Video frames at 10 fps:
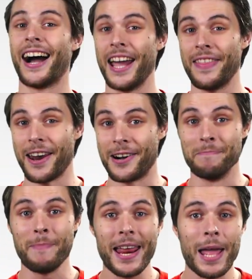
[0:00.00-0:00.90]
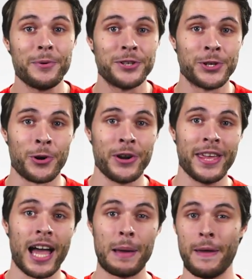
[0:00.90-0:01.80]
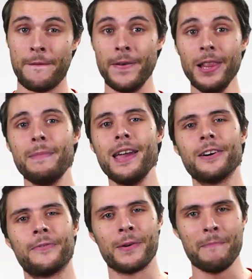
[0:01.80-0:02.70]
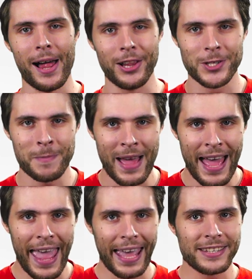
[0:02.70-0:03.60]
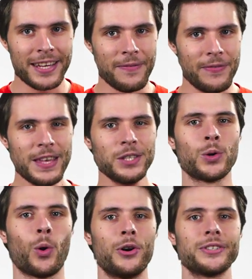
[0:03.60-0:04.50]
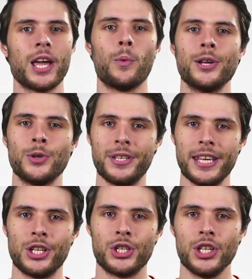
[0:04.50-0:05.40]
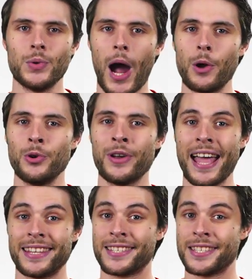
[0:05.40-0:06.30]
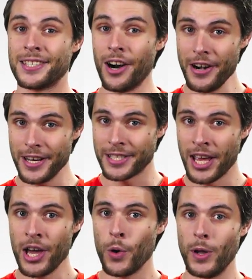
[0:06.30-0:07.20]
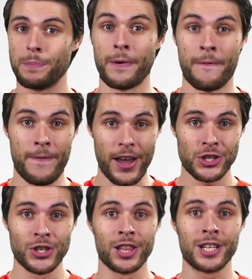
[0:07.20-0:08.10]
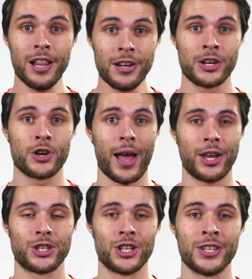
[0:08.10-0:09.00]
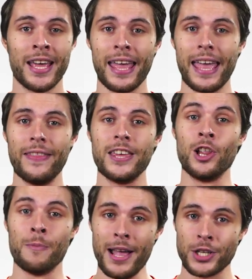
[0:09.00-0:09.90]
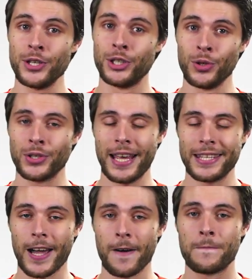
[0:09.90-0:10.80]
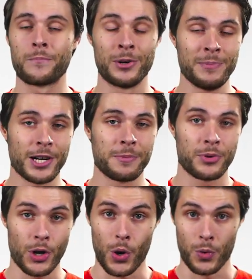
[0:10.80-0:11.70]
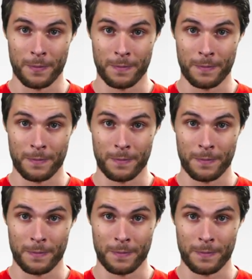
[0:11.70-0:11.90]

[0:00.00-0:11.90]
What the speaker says: Hi there, my name is Jordi, I'm a filmmaker from Belgium, and in this course I want to teach you how to get started with professional color correction in the Lumetri toolset of Premiere Pro.